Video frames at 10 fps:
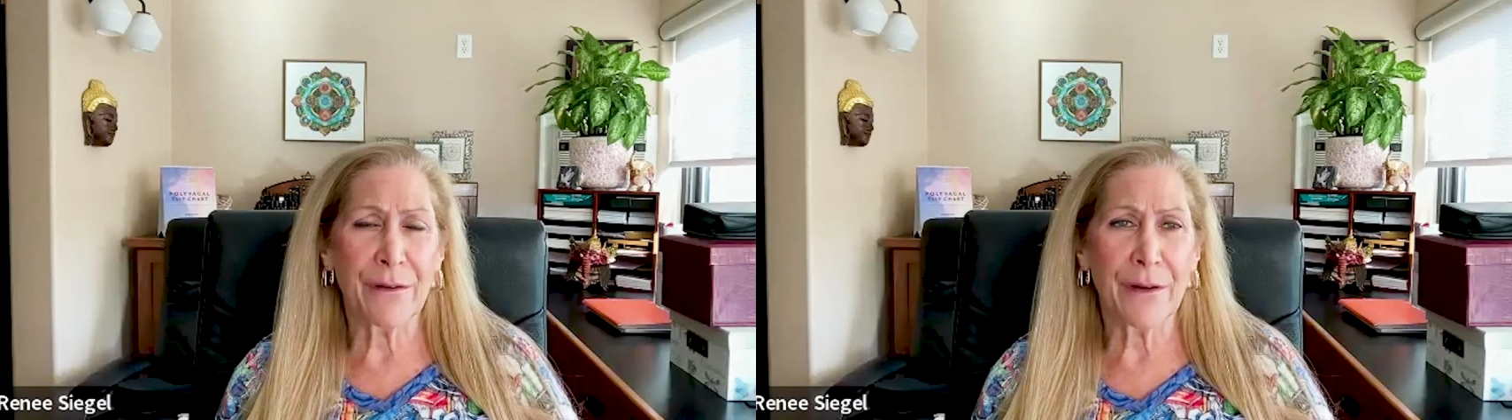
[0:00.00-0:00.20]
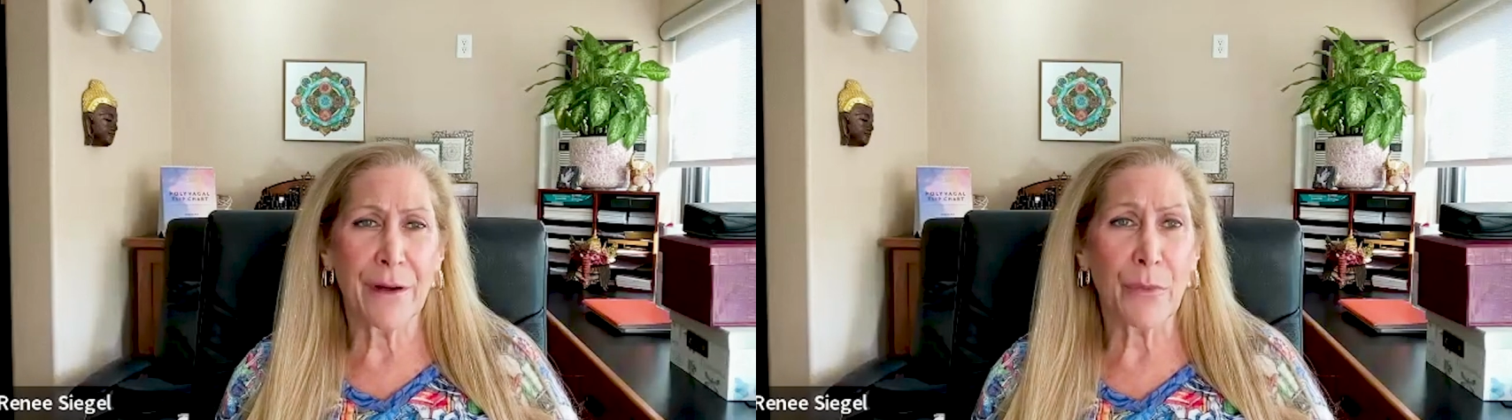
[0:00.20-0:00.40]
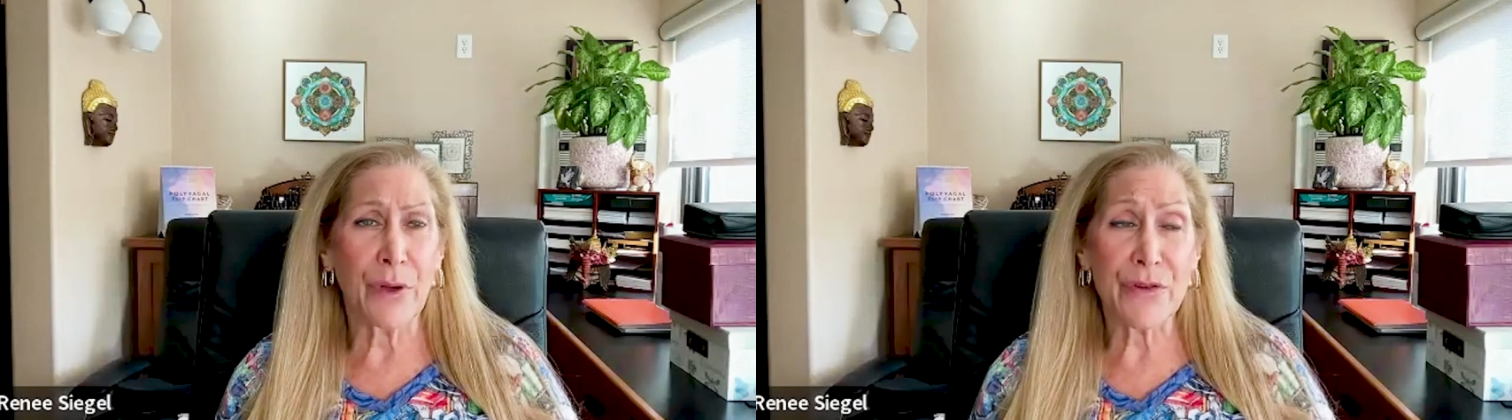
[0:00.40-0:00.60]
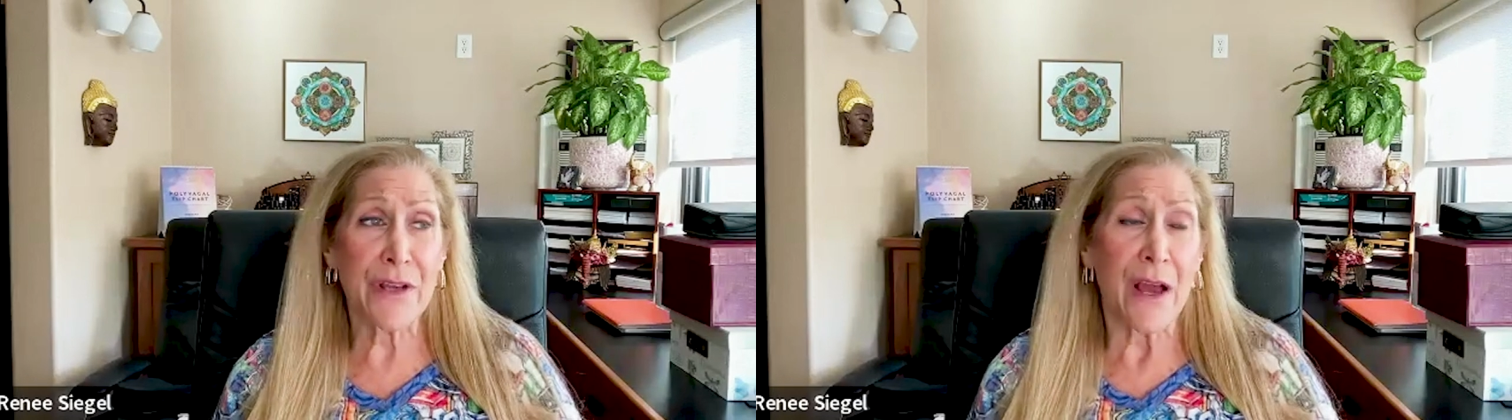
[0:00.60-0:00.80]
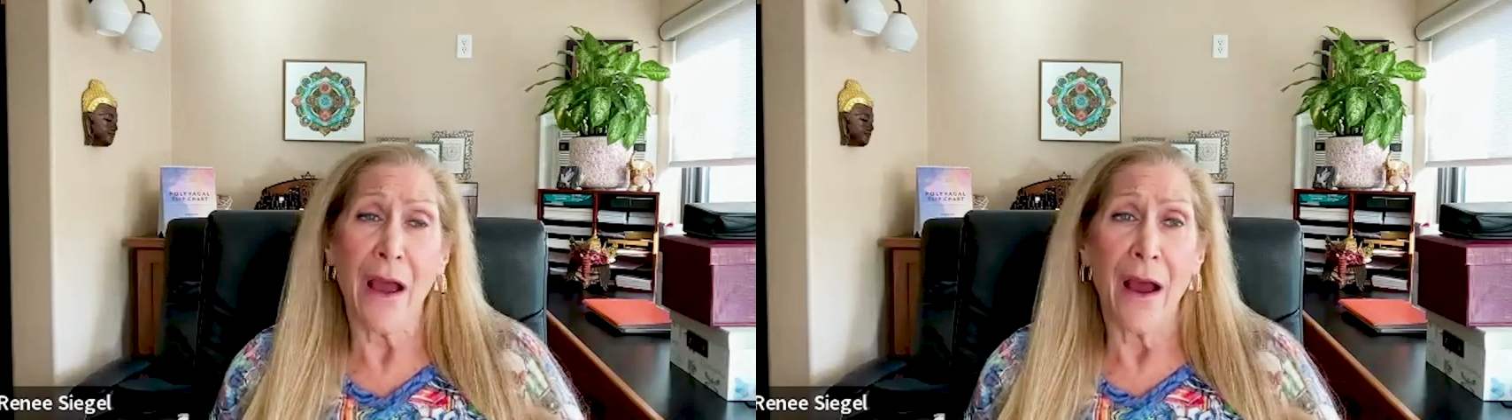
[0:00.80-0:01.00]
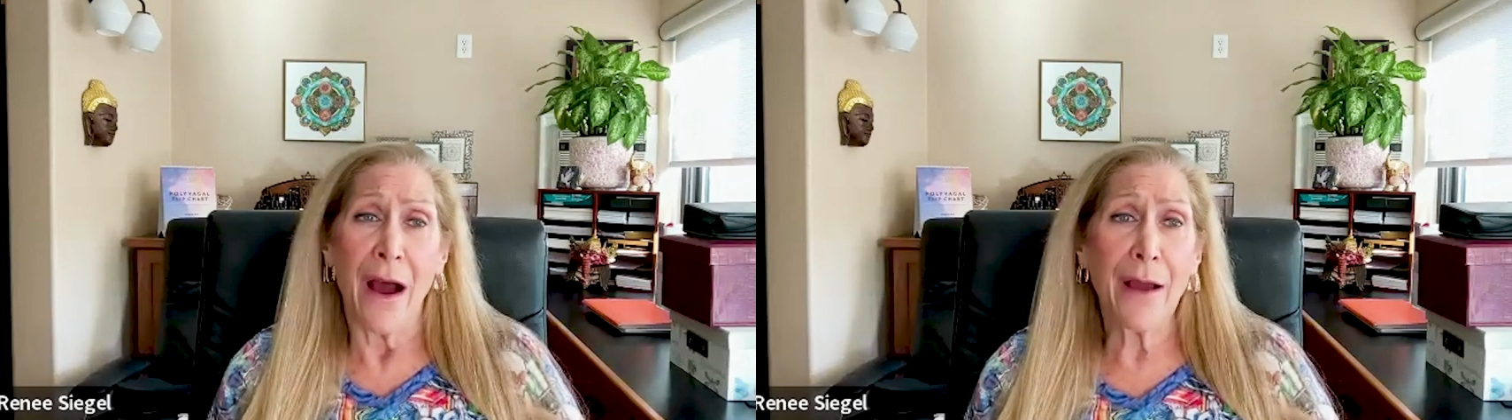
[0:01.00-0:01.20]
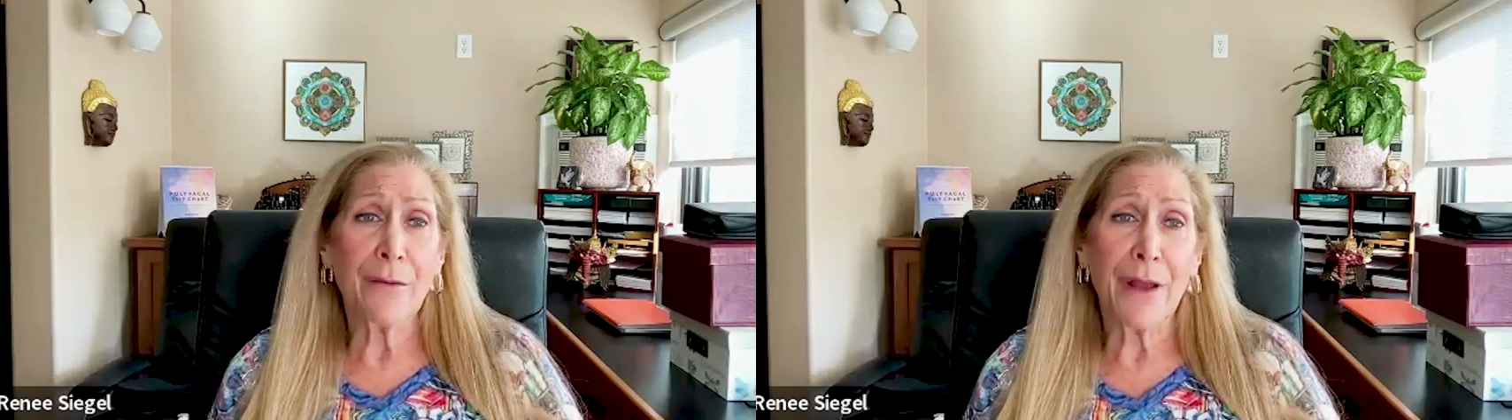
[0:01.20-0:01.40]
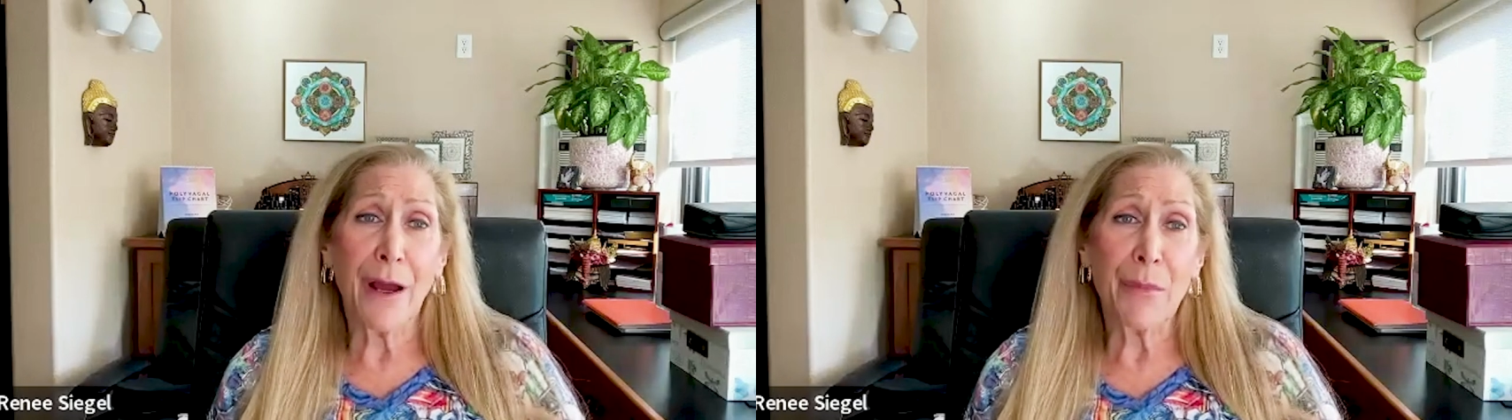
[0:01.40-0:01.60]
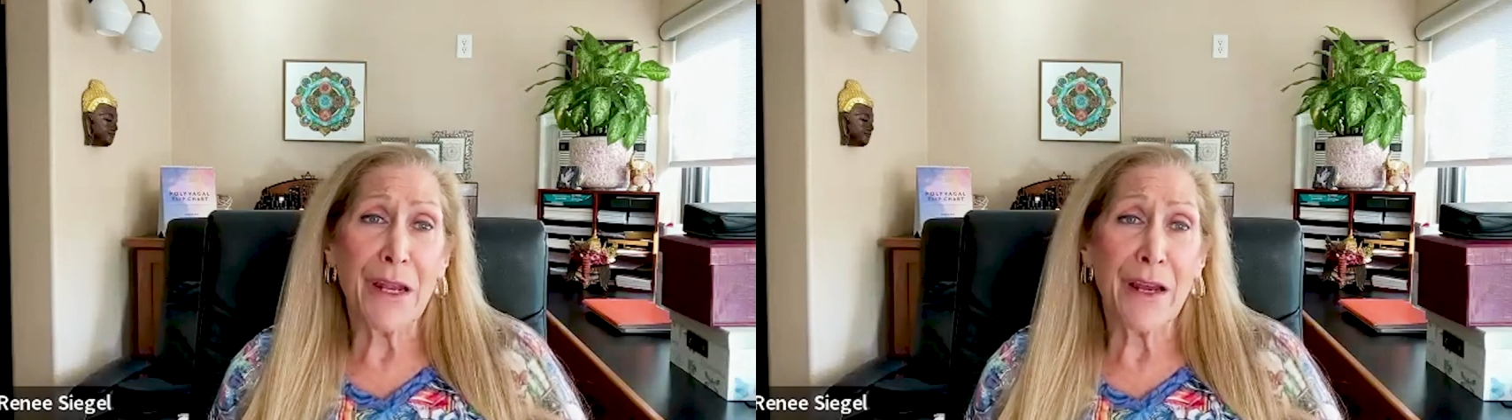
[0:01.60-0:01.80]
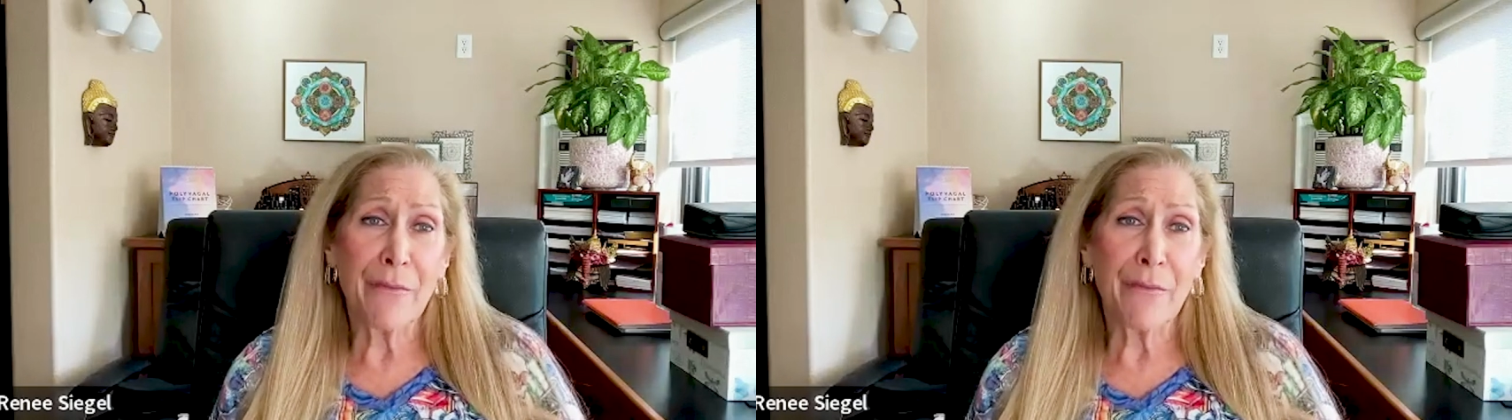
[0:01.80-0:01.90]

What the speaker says: because I mean,